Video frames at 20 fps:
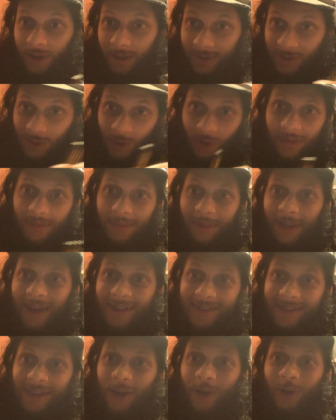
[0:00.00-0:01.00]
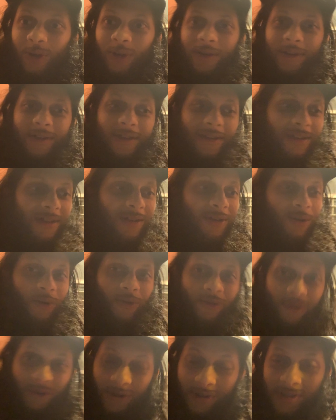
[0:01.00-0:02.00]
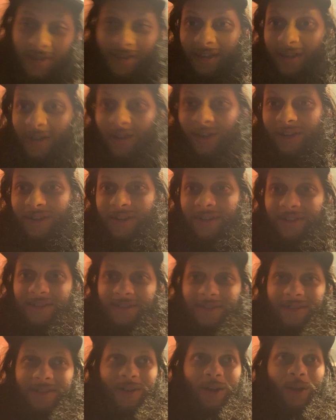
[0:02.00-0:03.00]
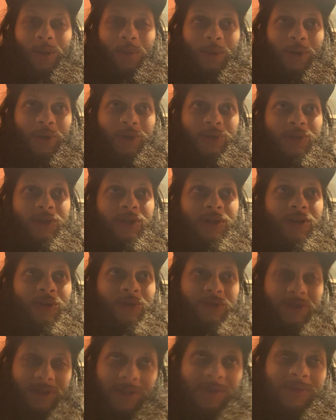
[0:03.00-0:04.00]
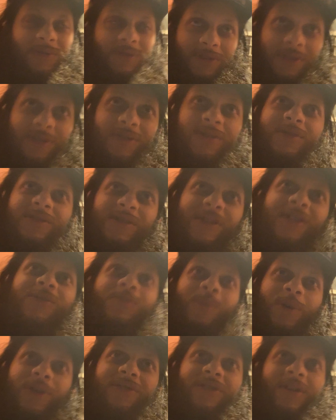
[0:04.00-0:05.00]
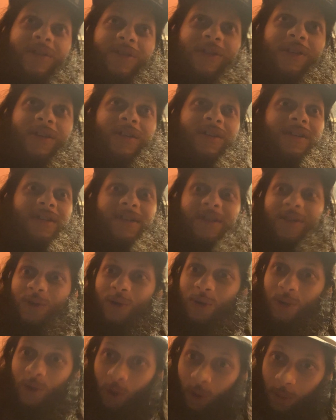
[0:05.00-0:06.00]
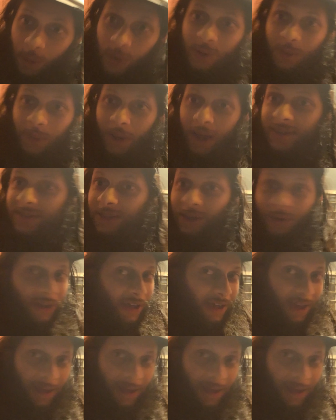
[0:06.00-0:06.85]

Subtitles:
sort of blacked out. My first year, almost, or six months, I think, almost blacked out. Like